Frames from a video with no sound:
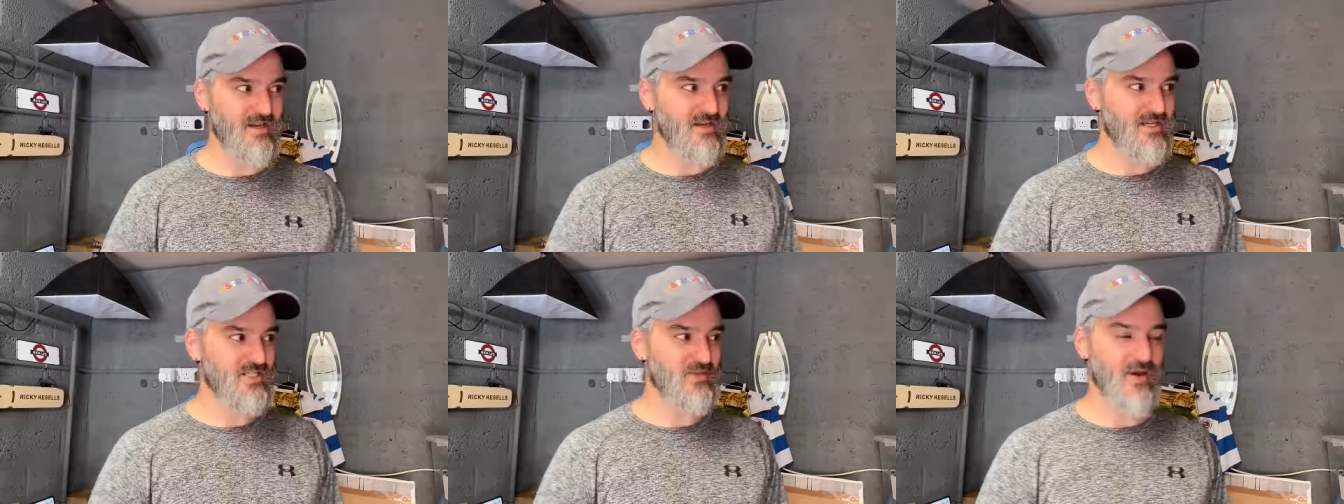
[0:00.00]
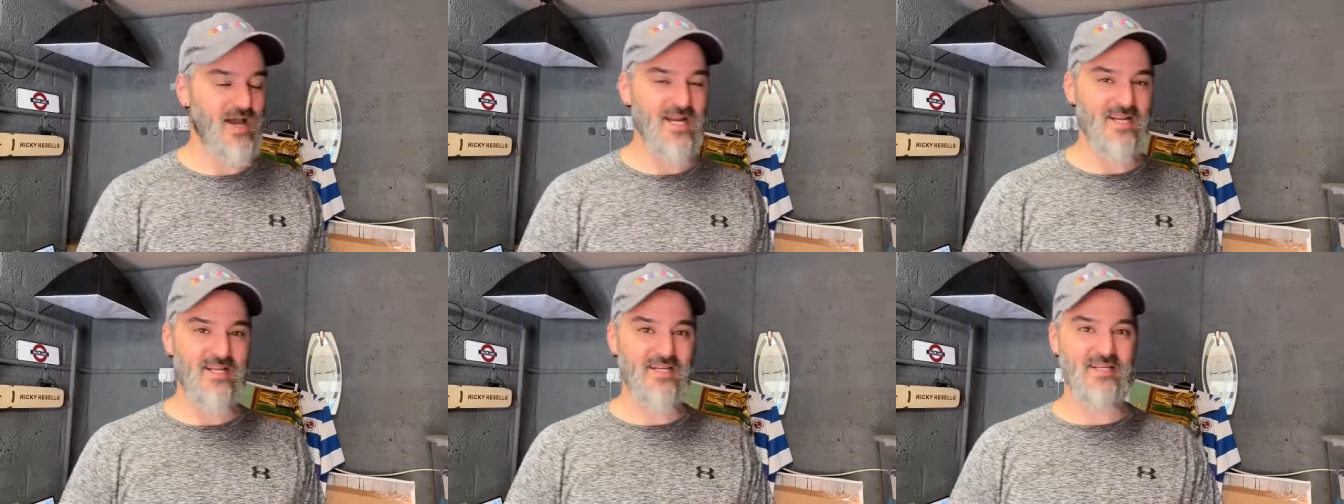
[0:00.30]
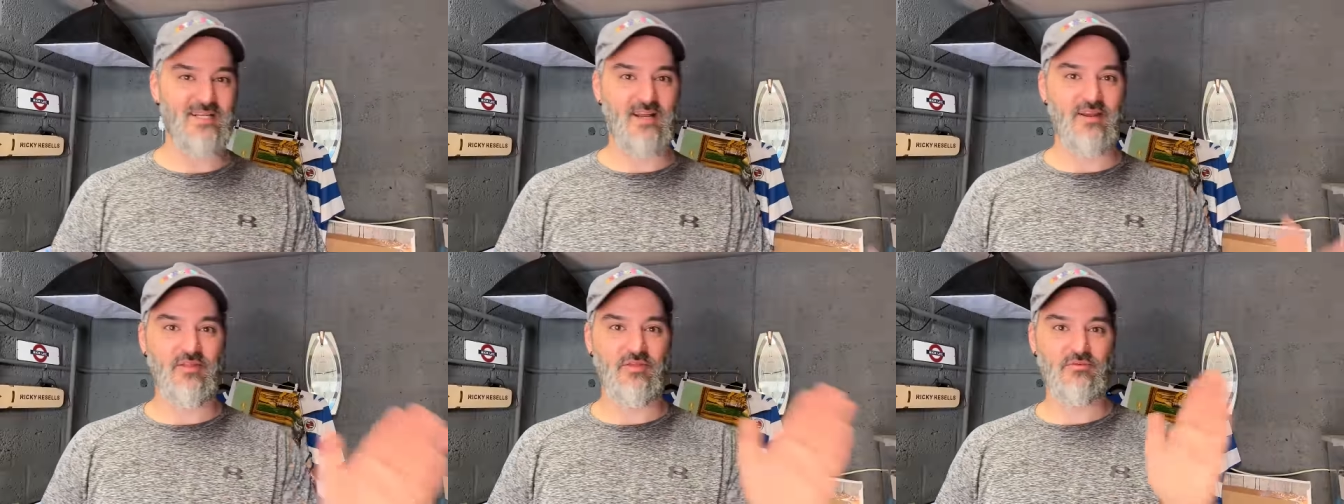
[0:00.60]
So I
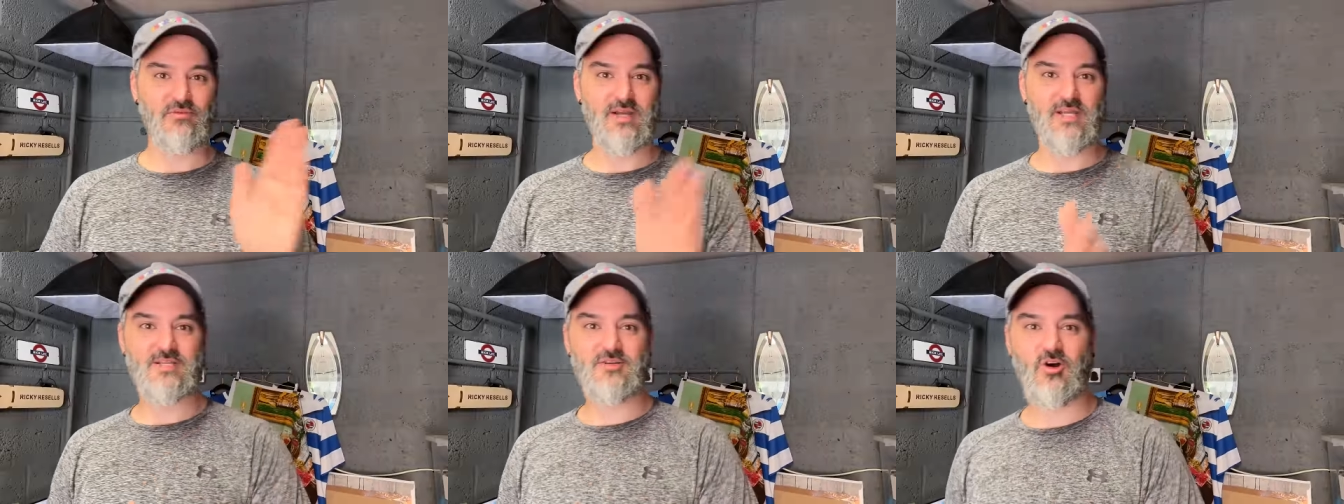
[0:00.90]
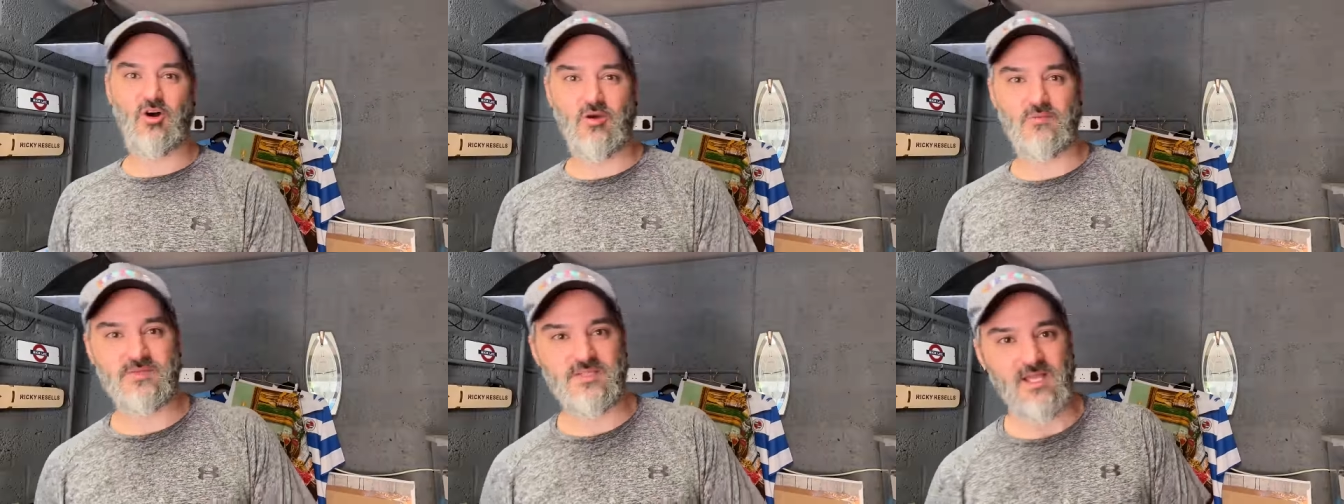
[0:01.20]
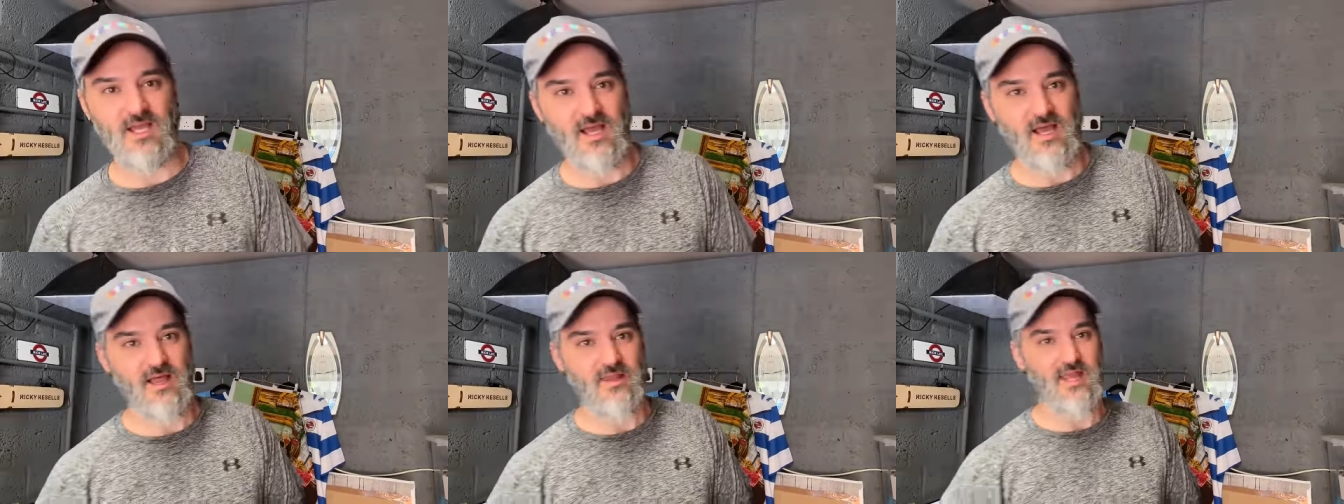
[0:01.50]
edited it three times.
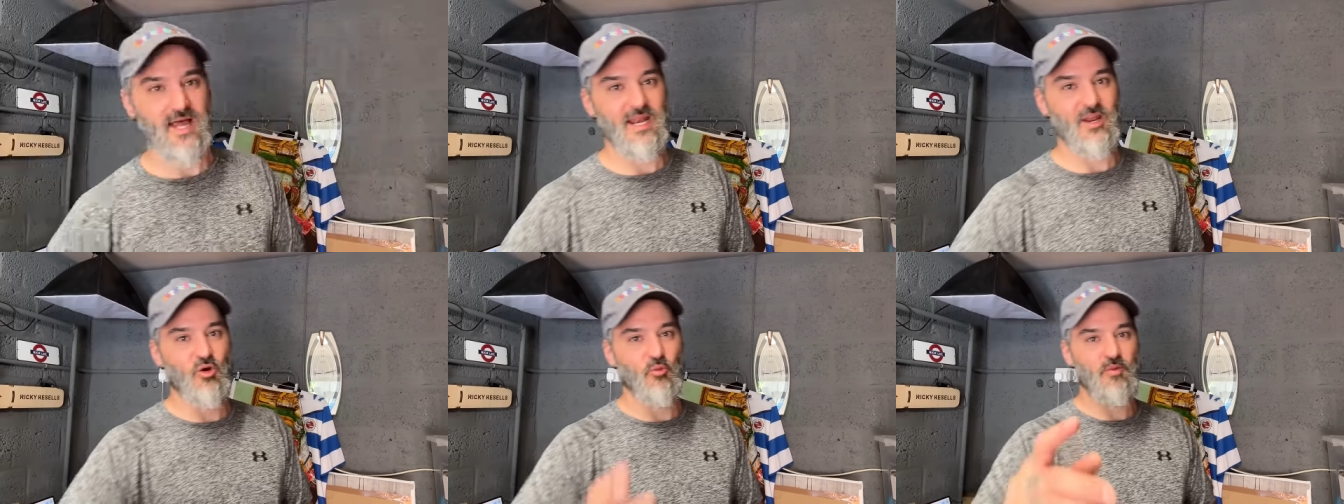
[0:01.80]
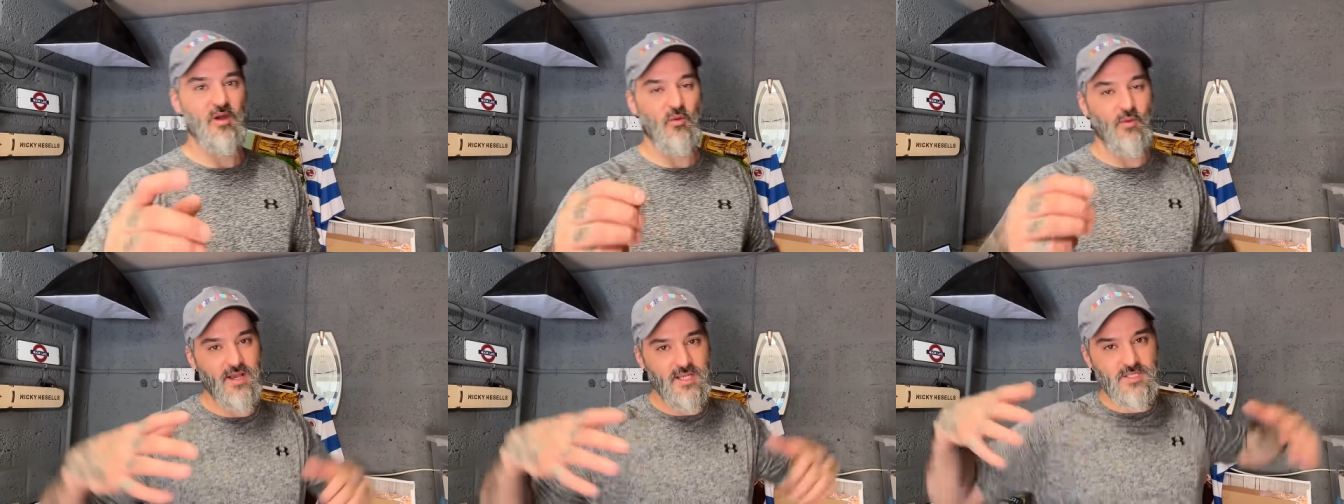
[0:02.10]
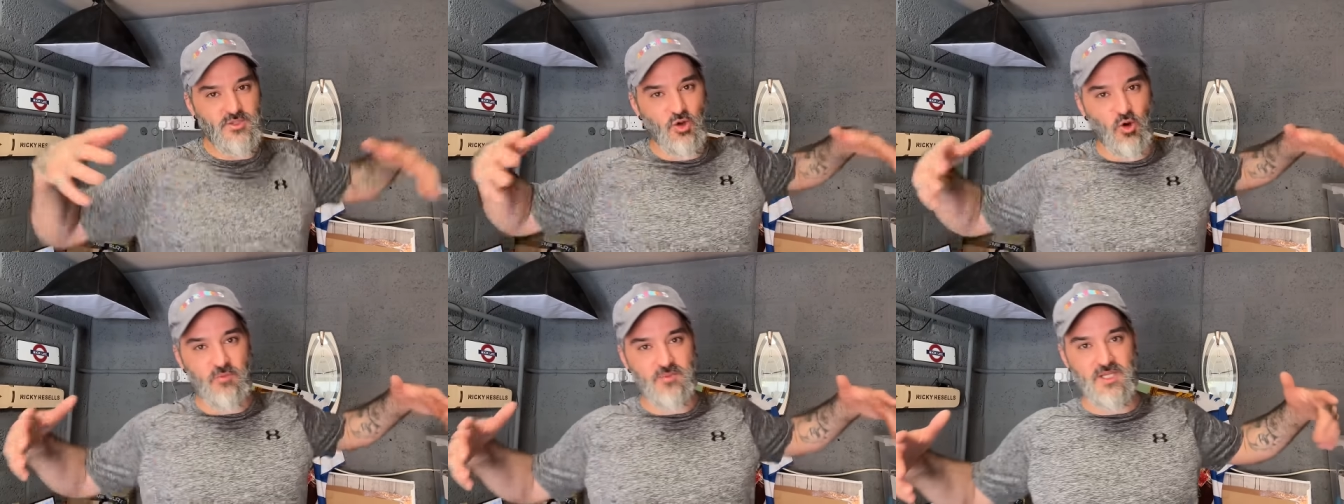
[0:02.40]
That little bit where
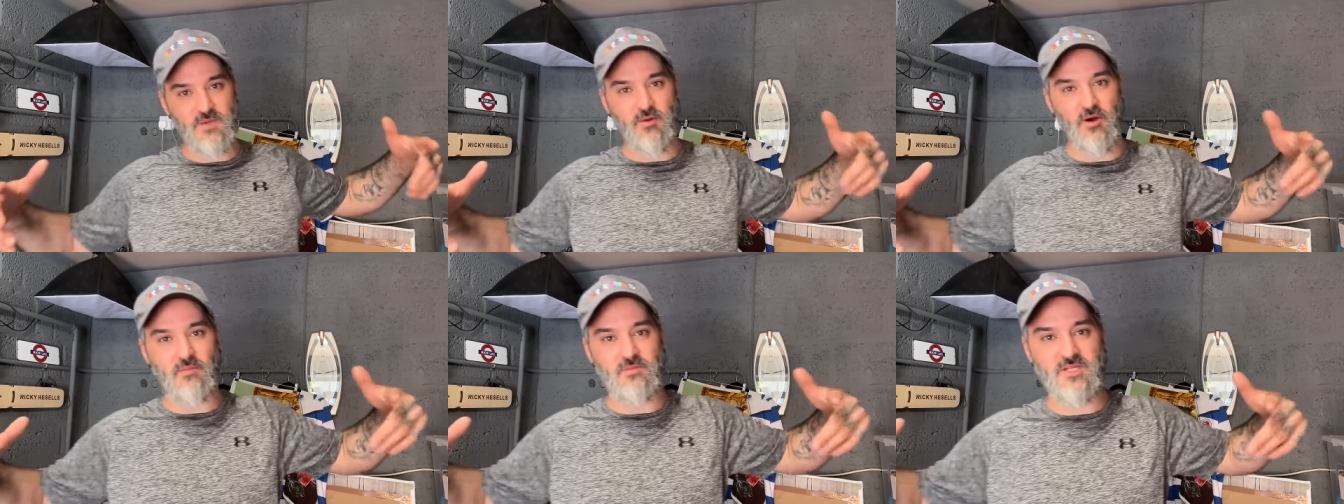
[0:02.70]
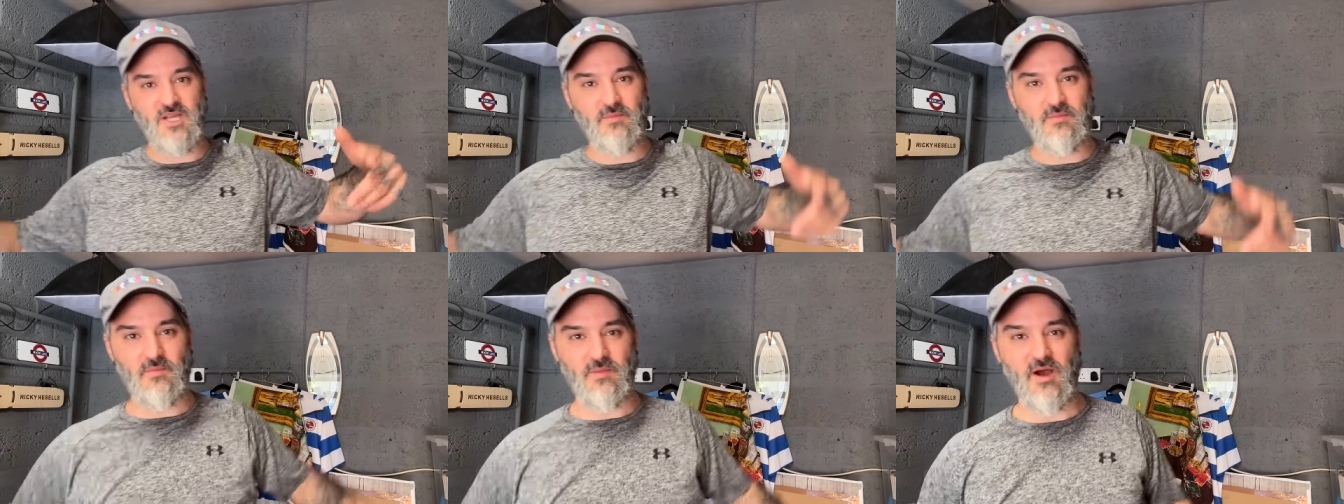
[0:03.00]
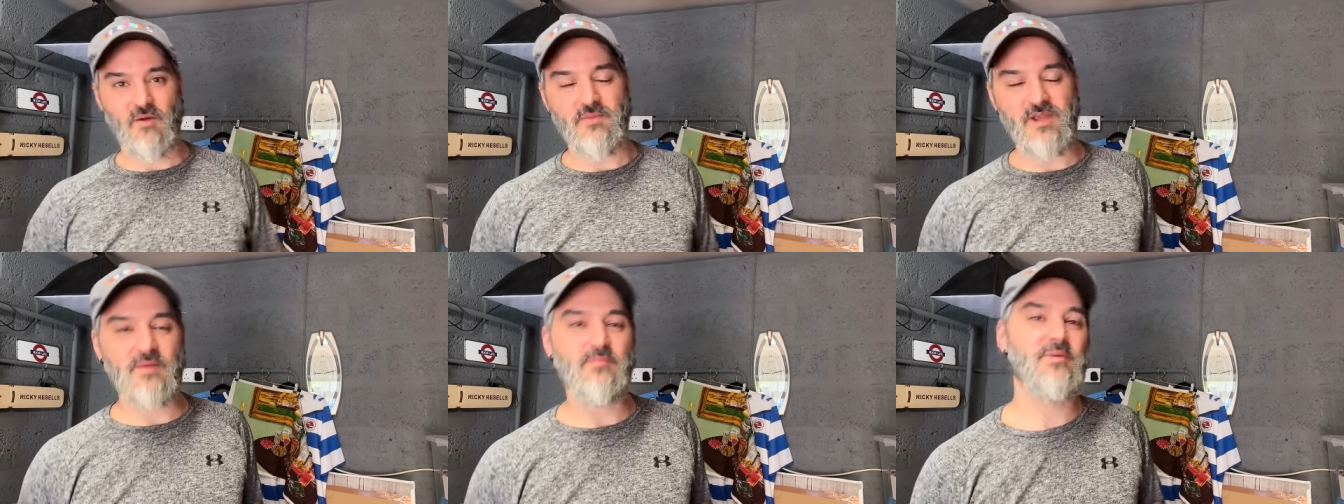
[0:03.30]
Stormzy pops up
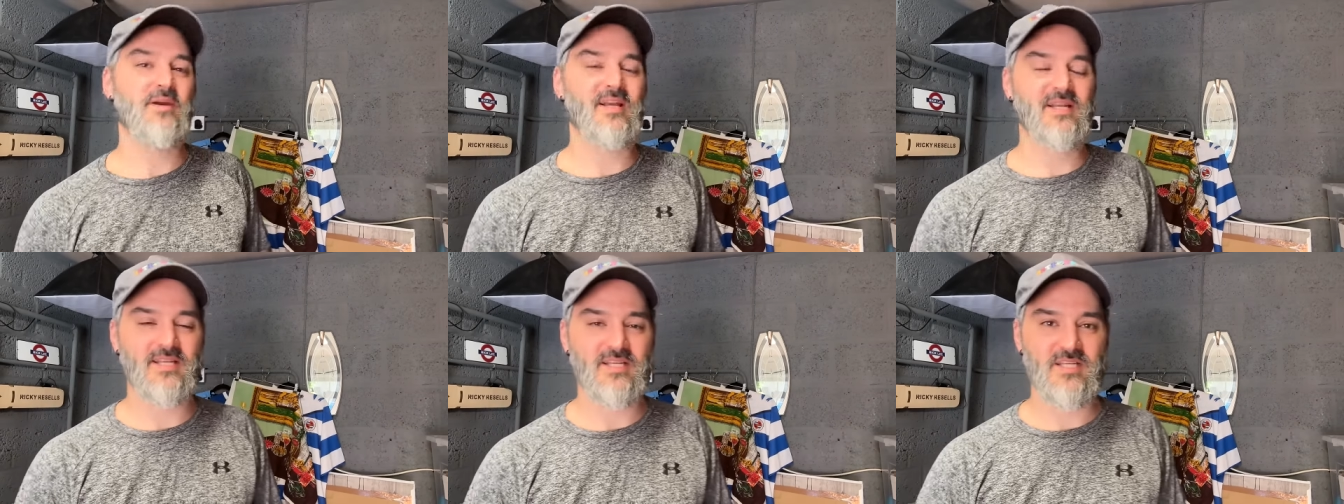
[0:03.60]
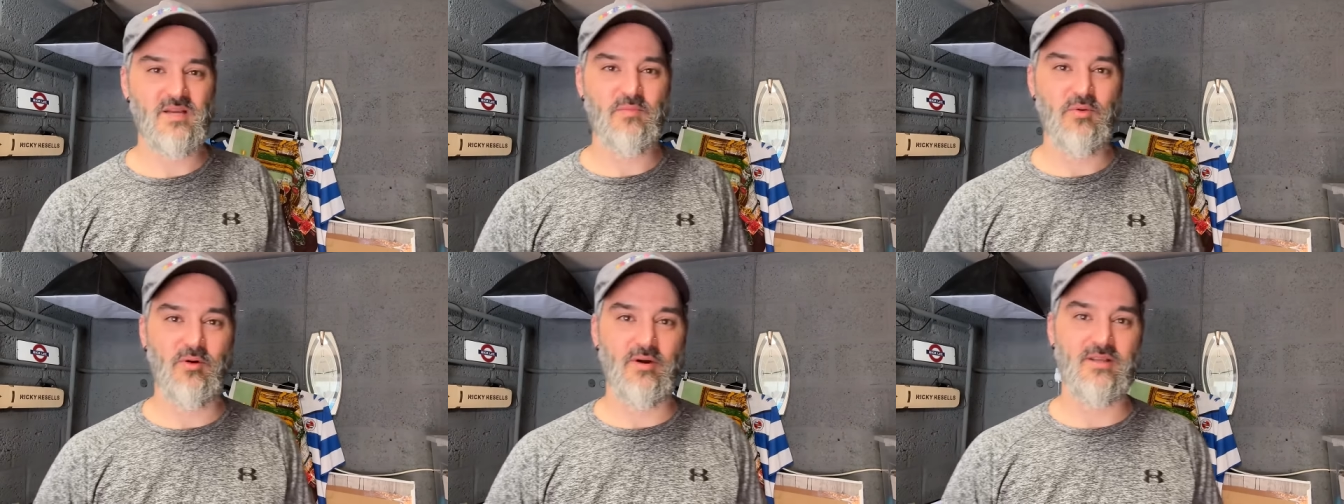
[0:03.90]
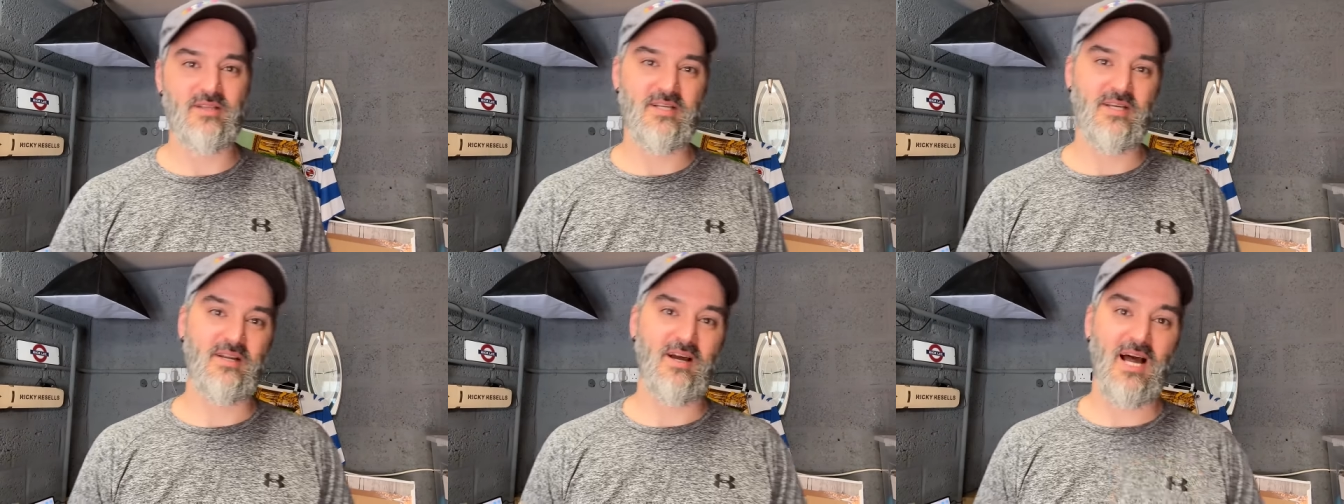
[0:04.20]
about me being disappointed,